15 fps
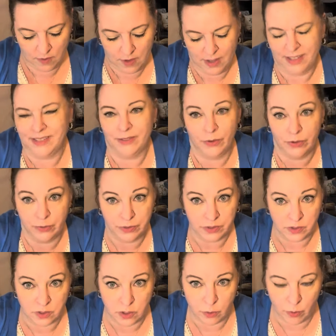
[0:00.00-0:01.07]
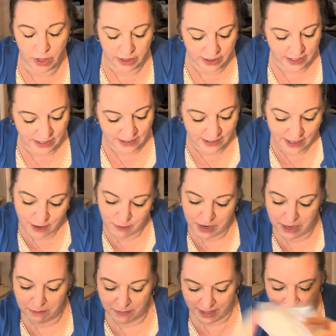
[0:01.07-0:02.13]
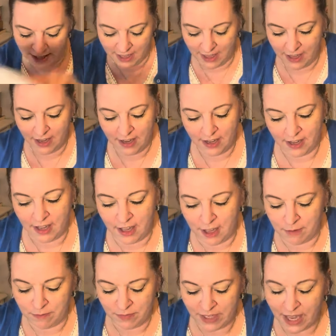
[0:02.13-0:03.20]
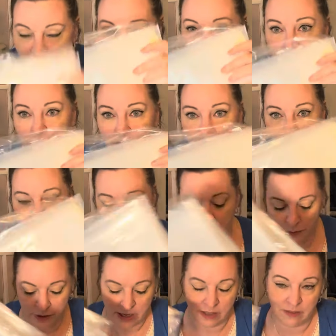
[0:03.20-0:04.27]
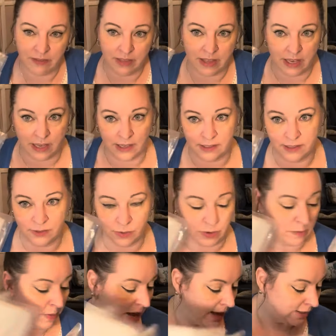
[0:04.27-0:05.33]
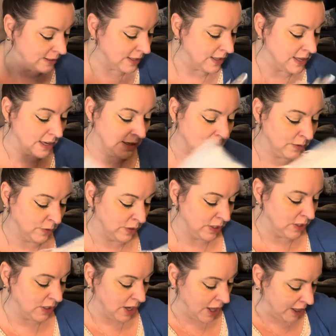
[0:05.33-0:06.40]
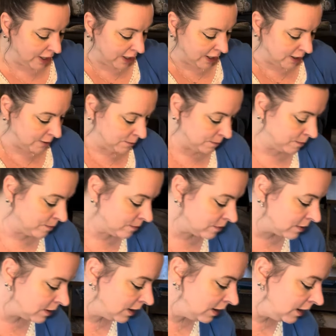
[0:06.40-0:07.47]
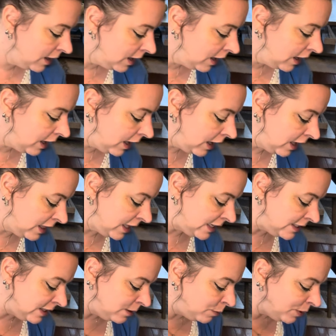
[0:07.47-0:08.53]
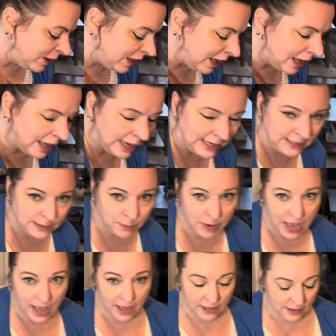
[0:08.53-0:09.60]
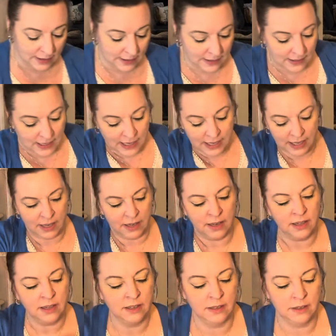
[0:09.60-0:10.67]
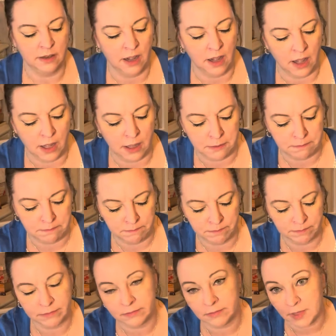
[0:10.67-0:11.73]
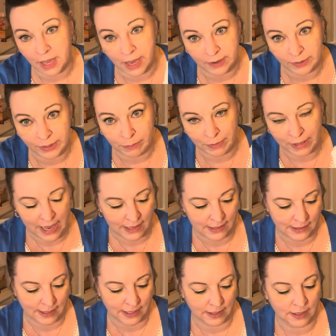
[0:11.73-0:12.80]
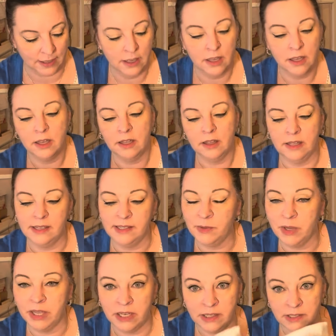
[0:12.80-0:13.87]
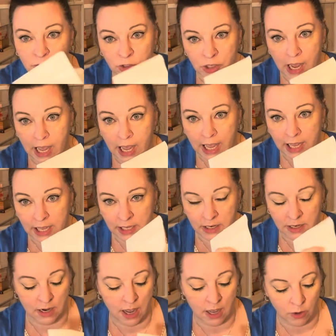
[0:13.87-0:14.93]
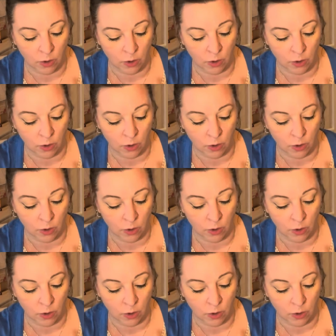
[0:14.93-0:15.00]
That's the only reason you have these anyway. But um, yeah, so I got three of these, three packs of these for a dollar. And they did put ice packs in. Um, I don't get plastic. This one is dry and not